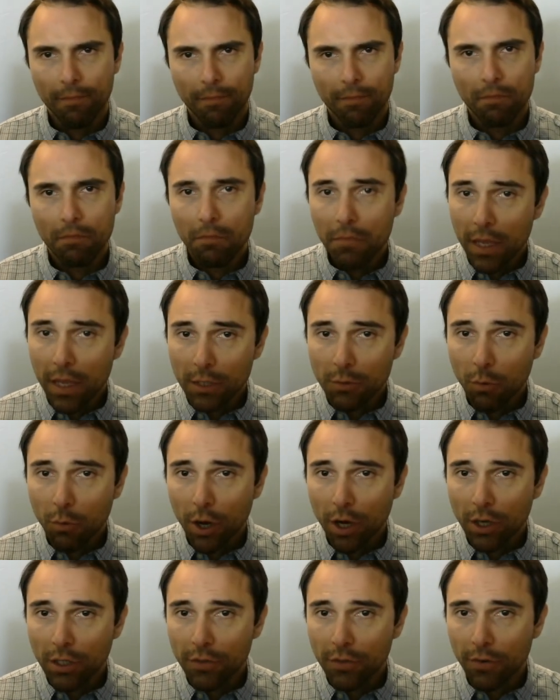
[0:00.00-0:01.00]
this
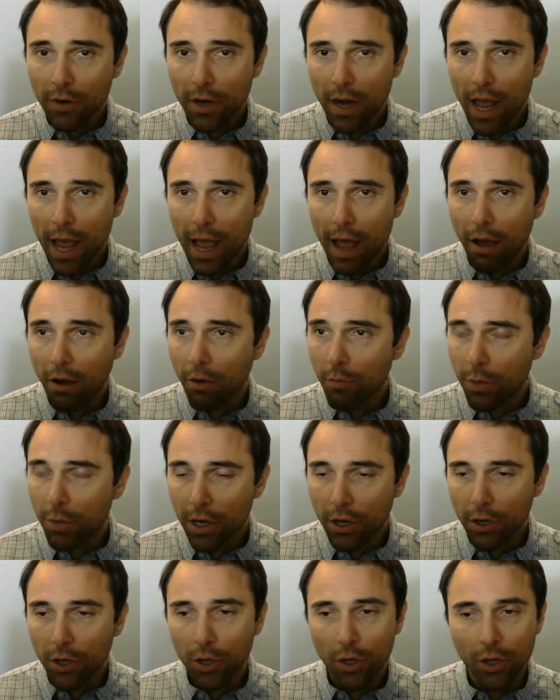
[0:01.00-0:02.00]
works for now, but
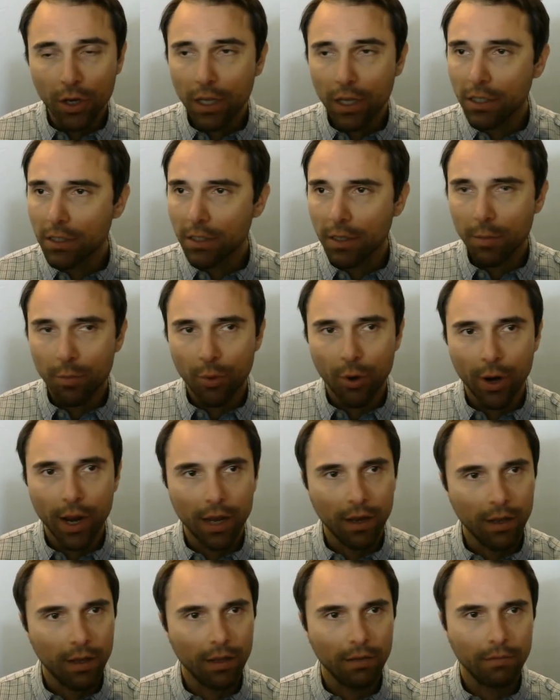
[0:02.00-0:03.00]
it could easily
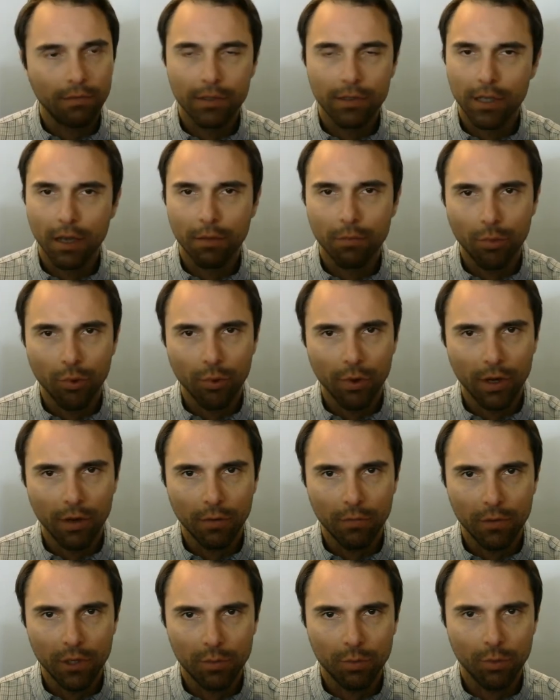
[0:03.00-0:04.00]
break at some point, at
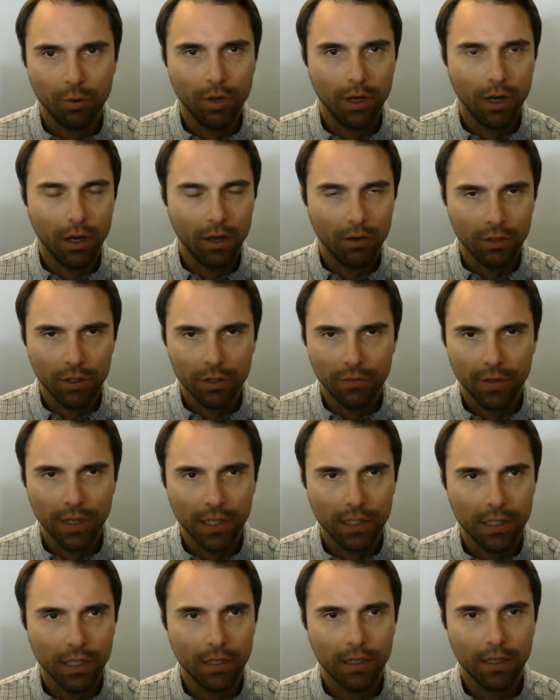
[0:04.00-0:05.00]
which point I'll just
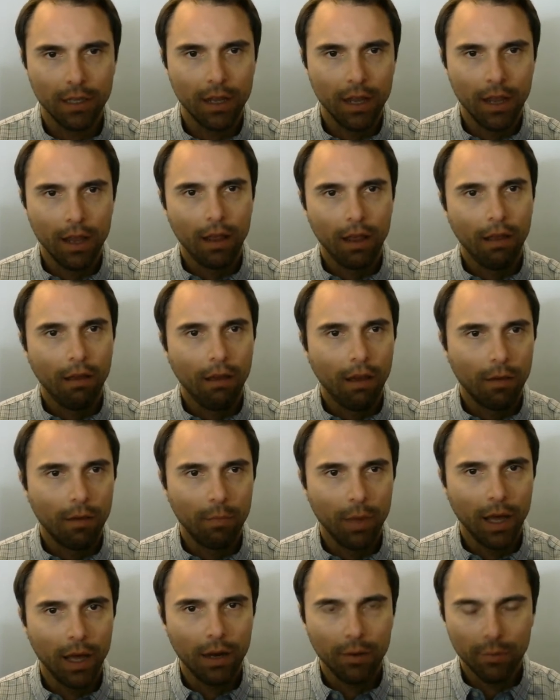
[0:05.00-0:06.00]
fix it.
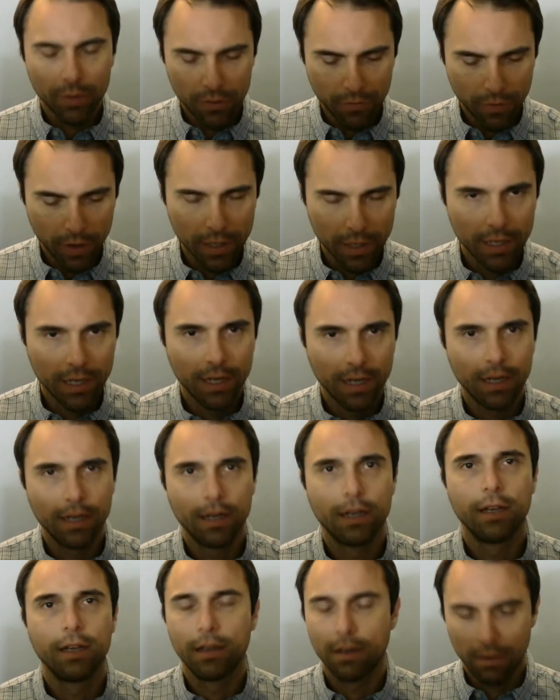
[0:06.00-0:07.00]
But it was fun.
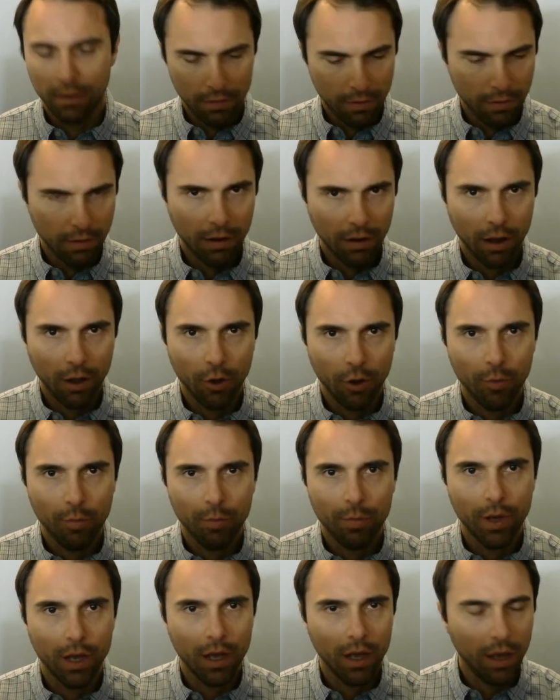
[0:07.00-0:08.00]

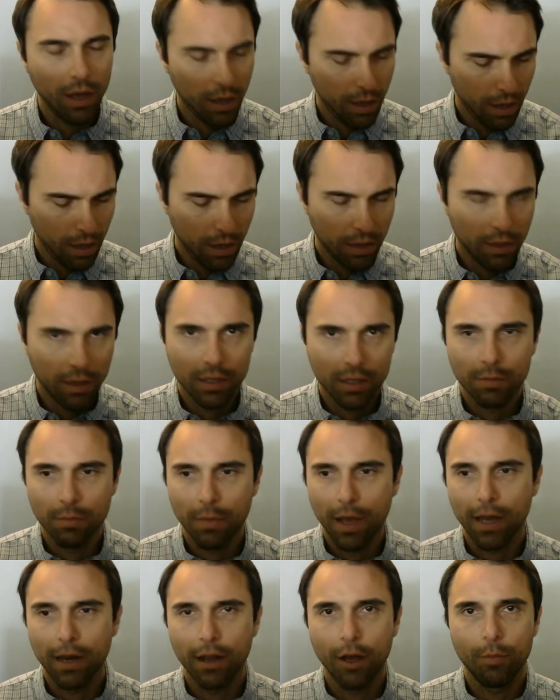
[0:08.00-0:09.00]
Hope this
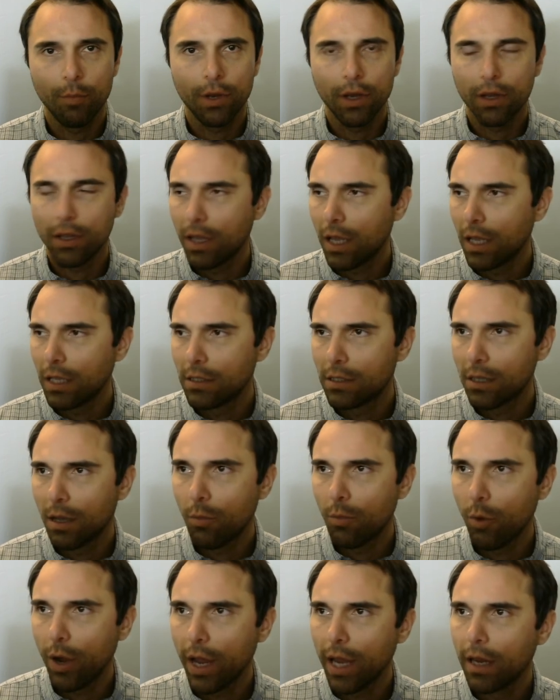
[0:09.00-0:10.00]
might help you in some way.